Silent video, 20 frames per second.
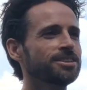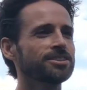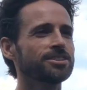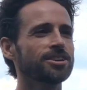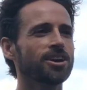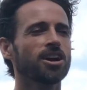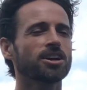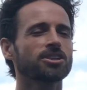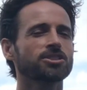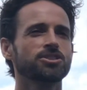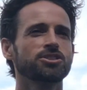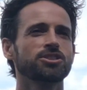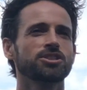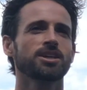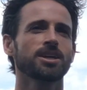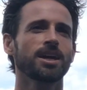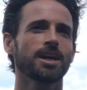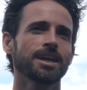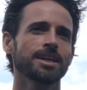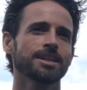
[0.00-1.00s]
the
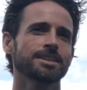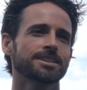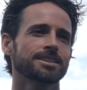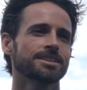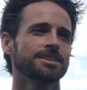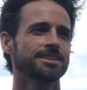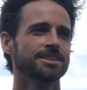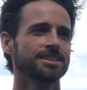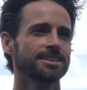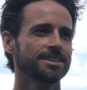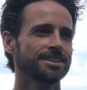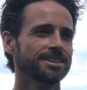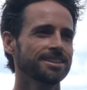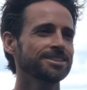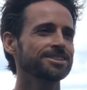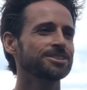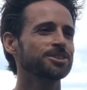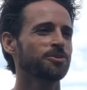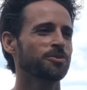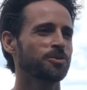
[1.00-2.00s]
Oxygen 8.
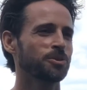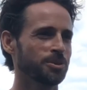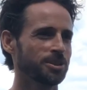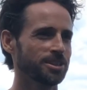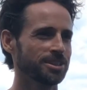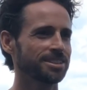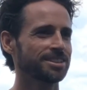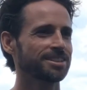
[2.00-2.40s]
Silver one.